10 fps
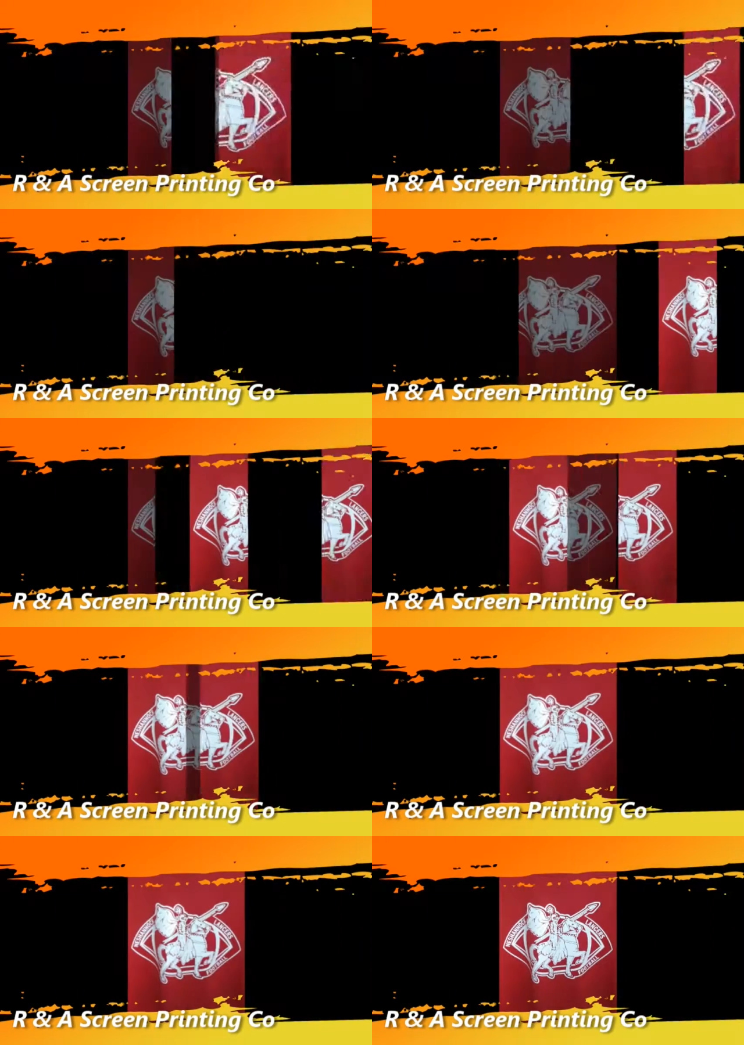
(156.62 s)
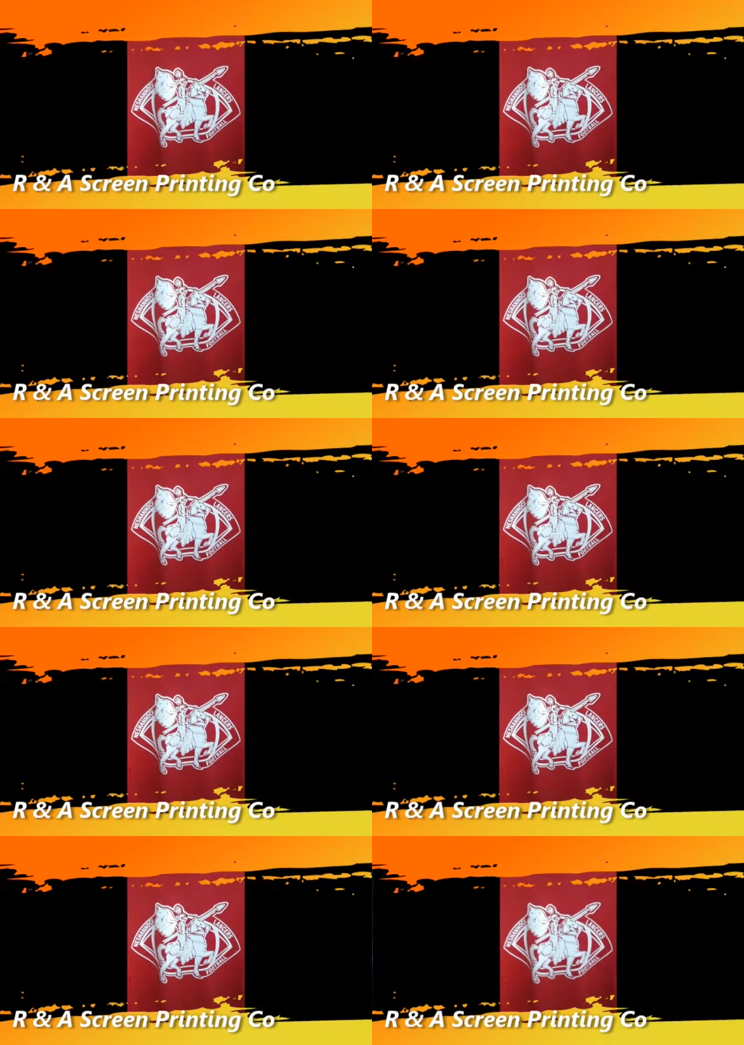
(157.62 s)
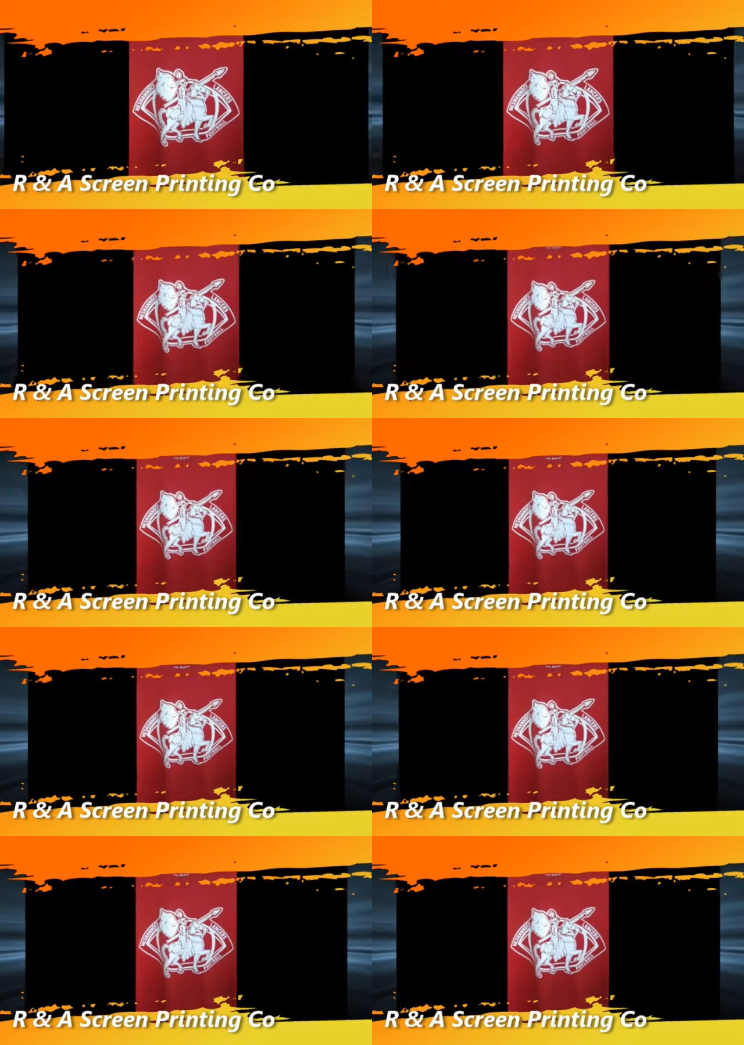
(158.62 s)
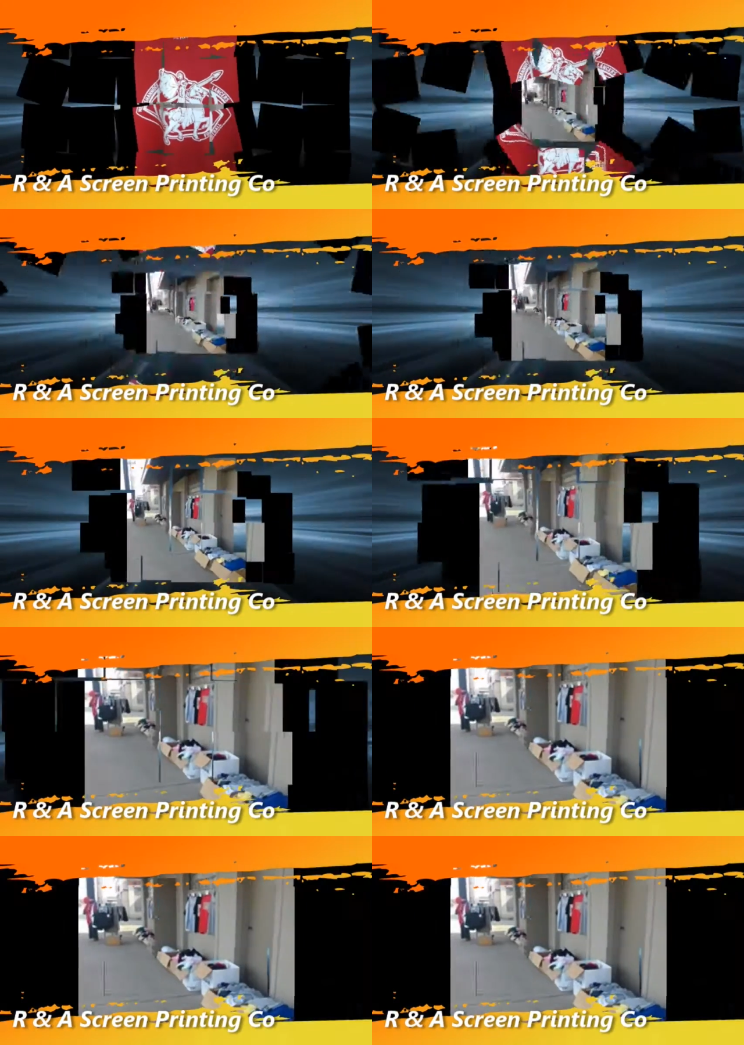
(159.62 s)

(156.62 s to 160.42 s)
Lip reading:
[unreadable: no face in view]